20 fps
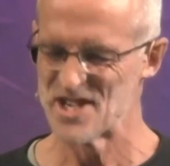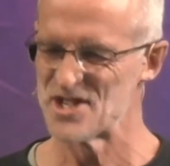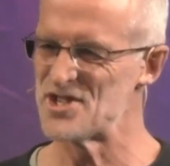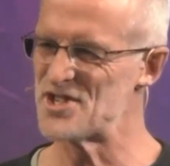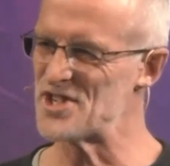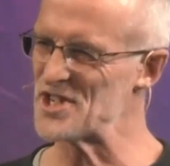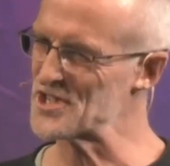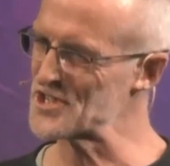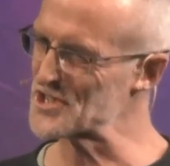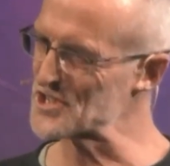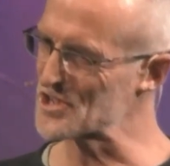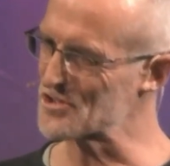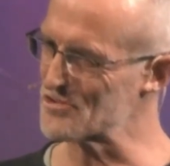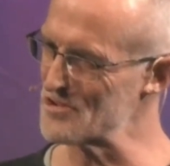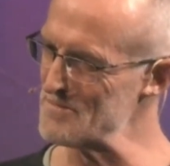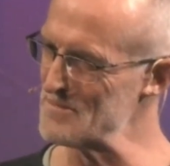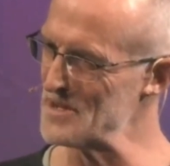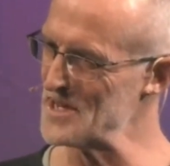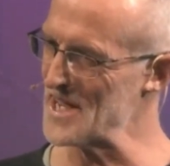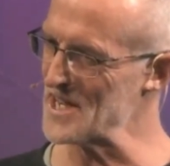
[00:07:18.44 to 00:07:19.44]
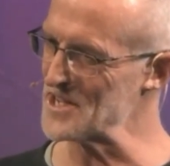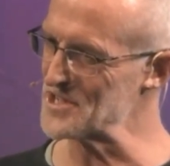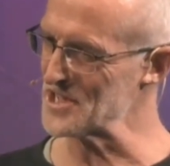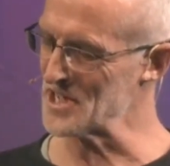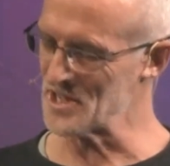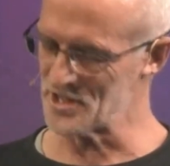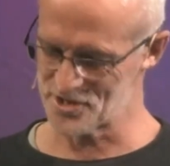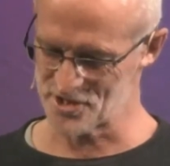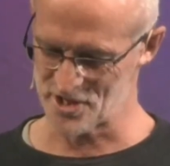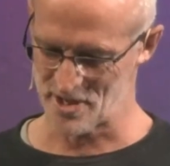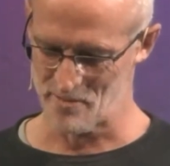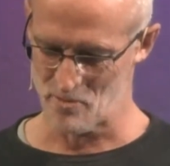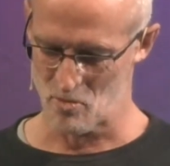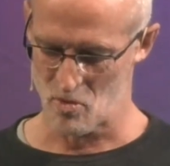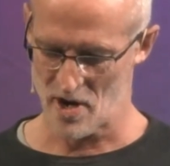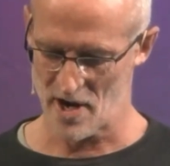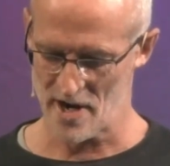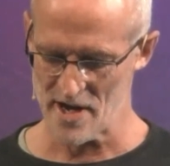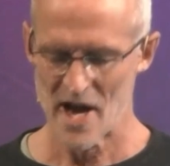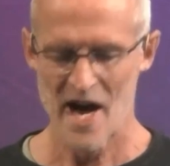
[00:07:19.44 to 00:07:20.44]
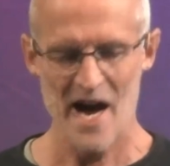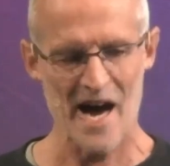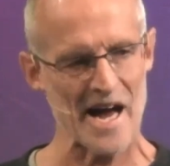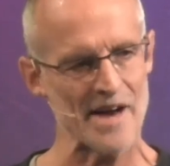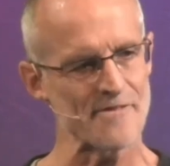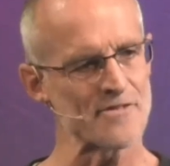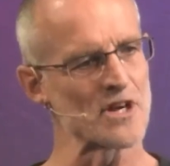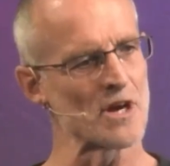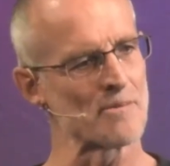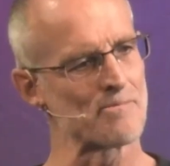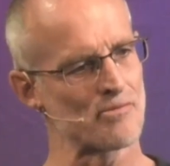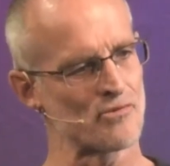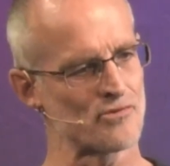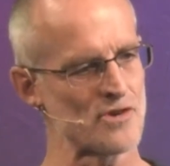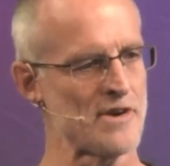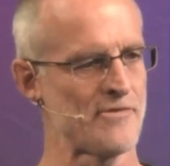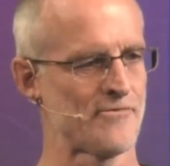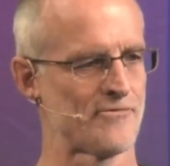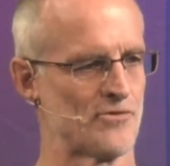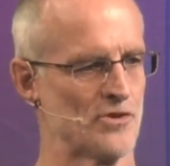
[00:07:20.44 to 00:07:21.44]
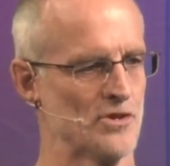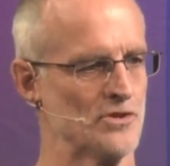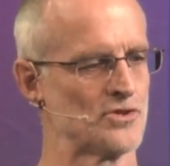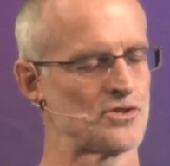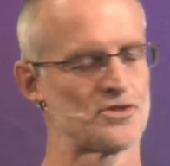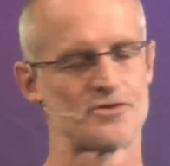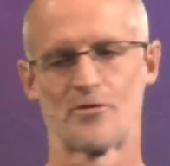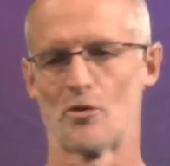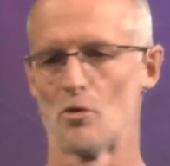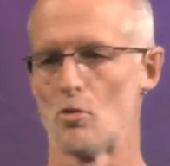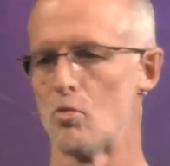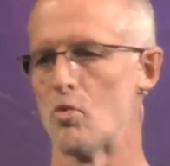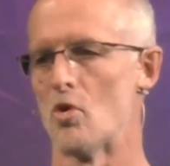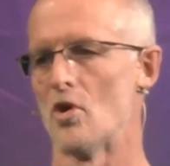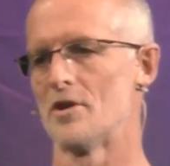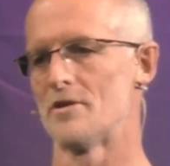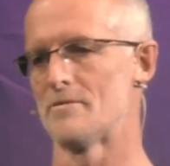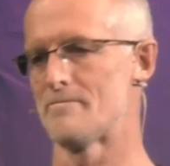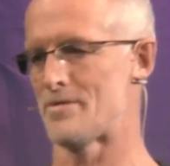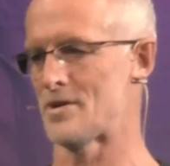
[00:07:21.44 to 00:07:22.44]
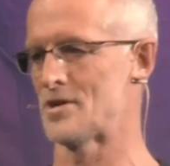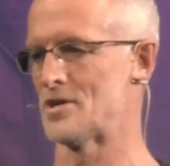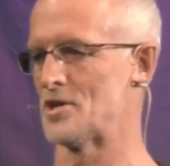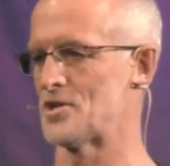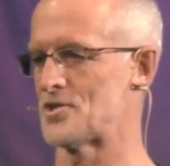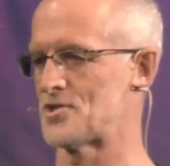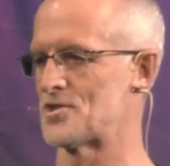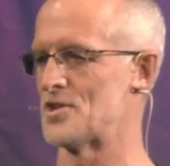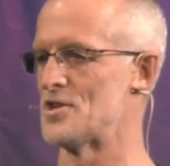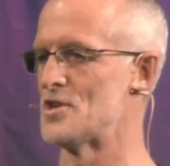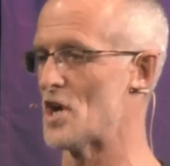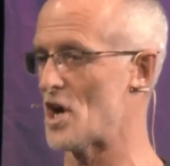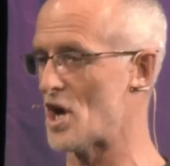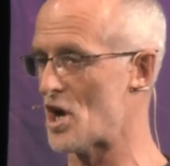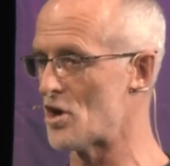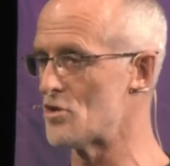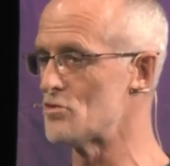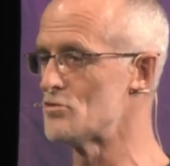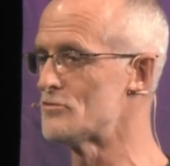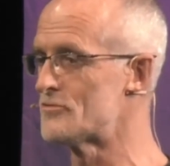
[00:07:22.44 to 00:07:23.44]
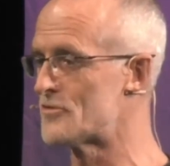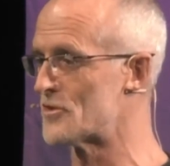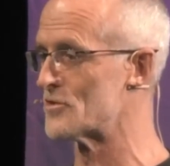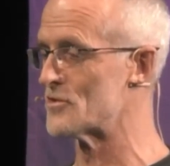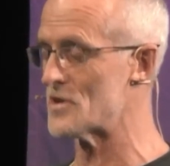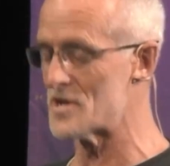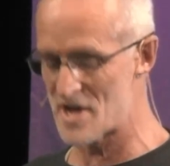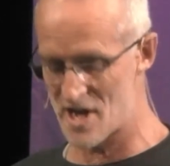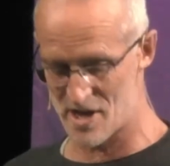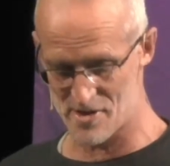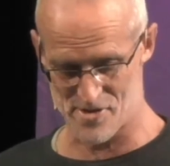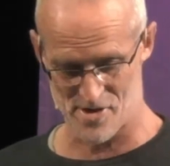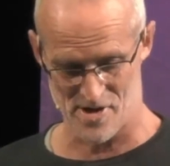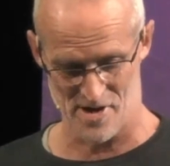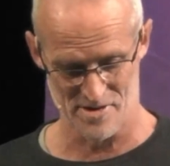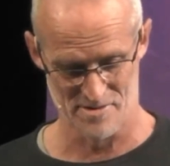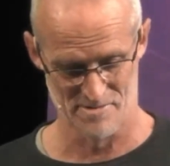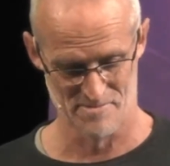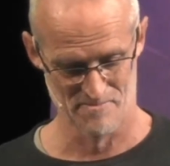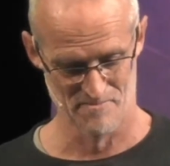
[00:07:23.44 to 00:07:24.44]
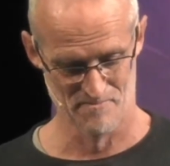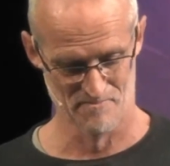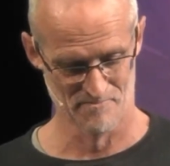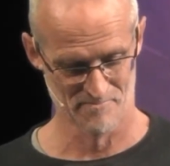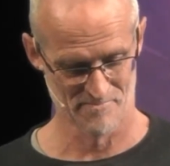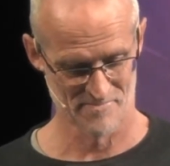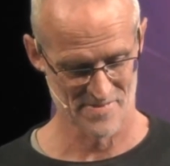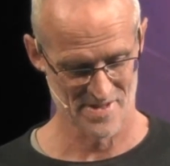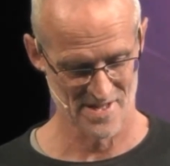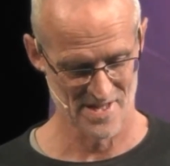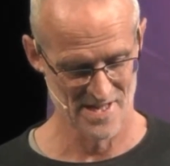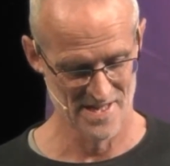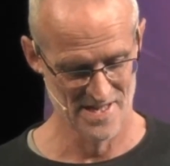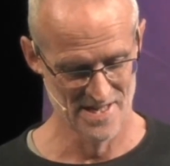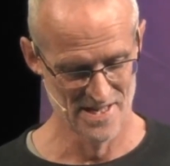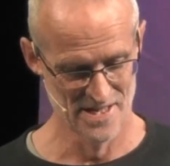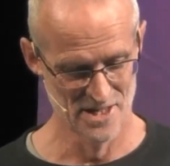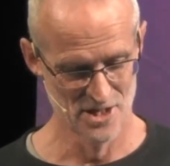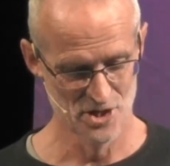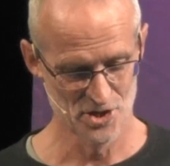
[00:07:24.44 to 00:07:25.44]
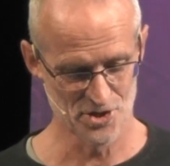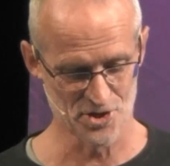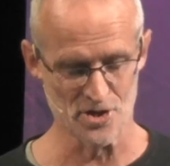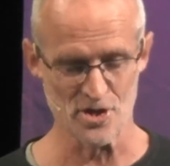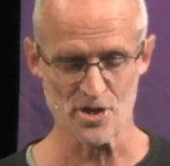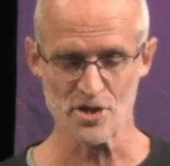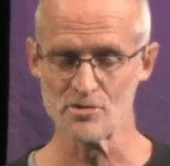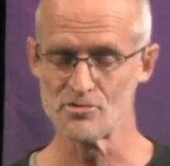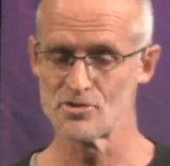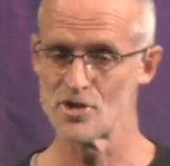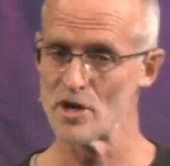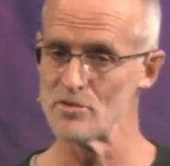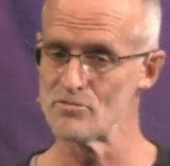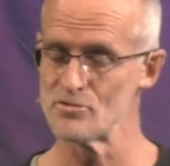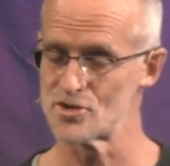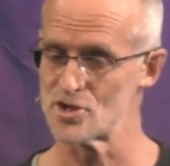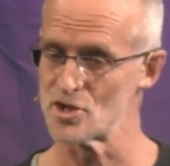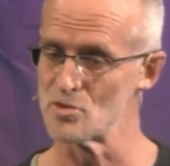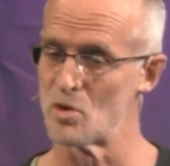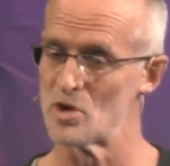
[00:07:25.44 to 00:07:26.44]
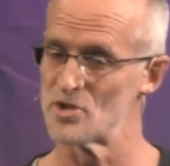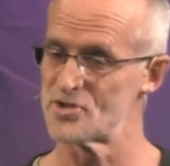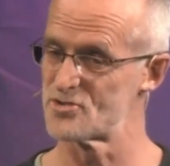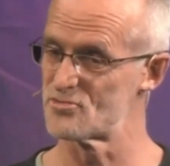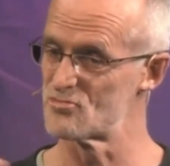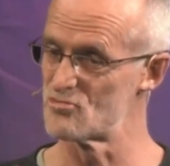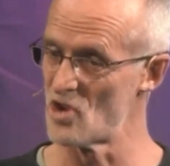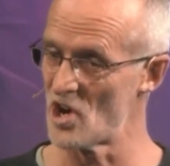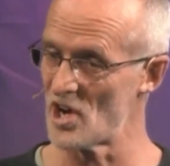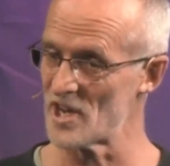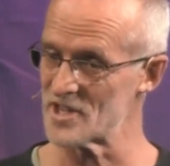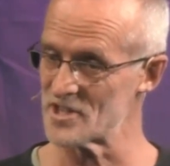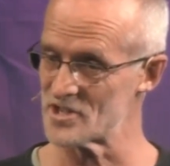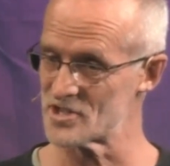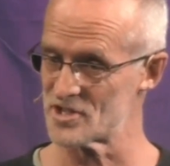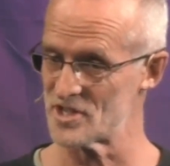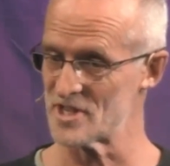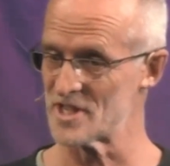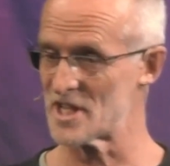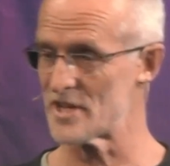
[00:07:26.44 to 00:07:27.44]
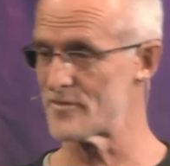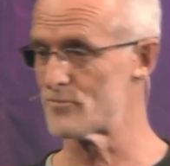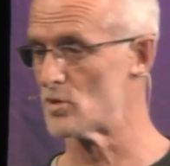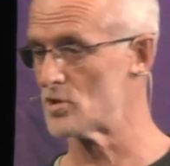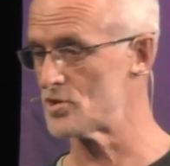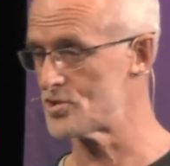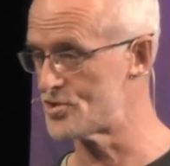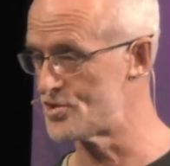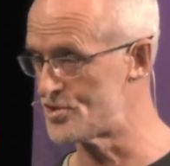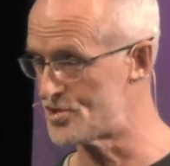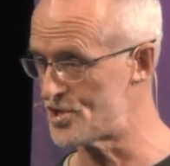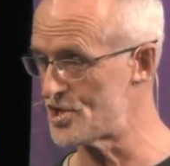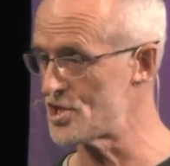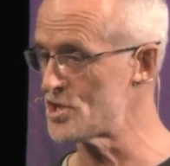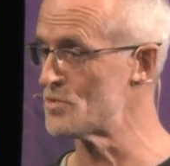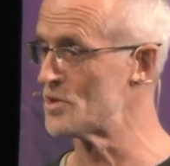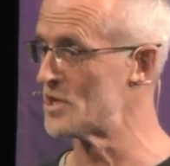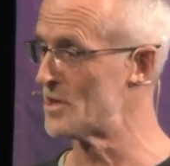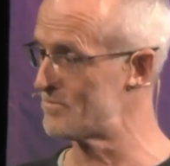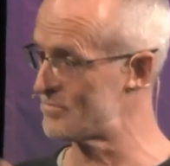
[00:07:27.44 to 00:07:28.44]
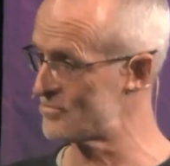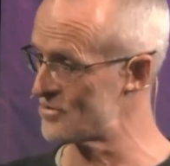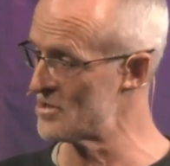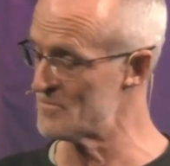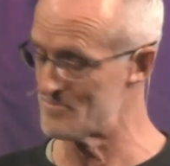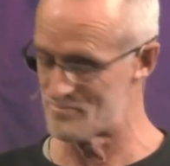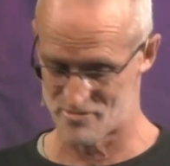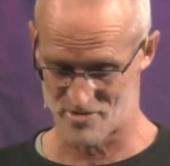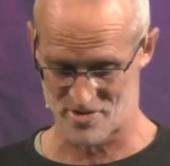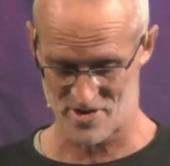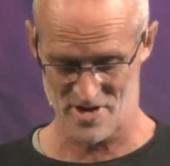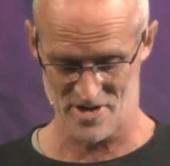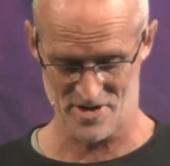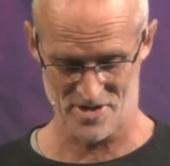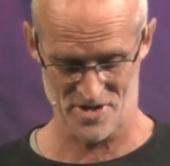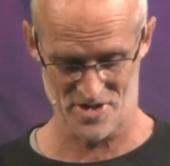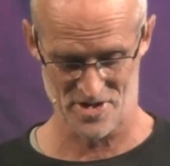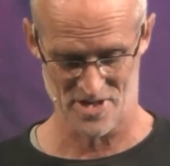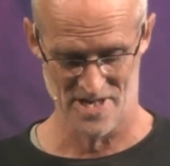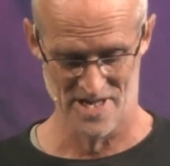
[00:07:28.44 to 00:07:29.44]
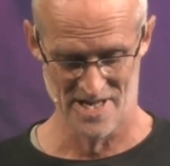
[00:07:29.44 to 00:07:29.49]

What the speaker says: discriminating in some way, having a preference for one person over another, so that you don't do what's right and give what's due and appropriate.